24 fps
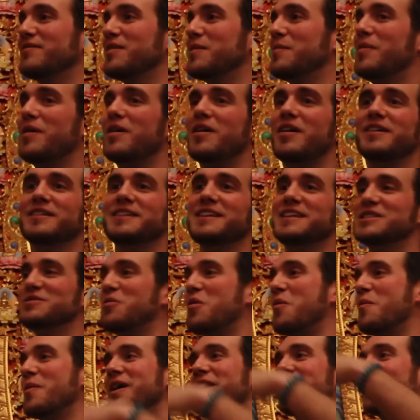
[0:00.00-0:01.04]
for parties or
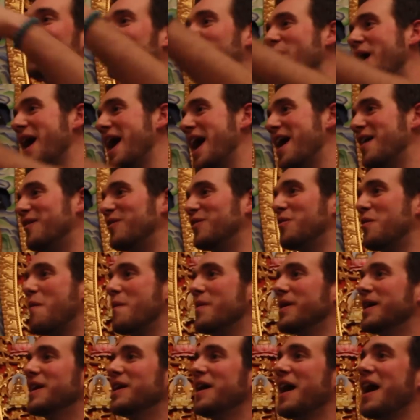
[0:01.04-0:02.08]
what we're going to wear or what
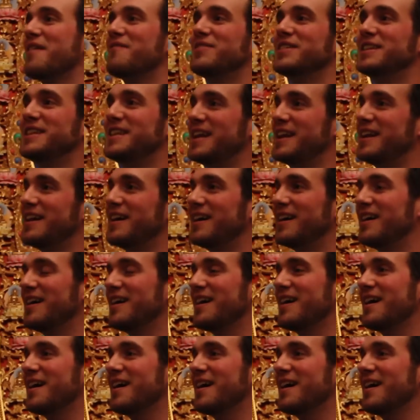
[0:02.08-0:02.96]
we're going to have for dinner.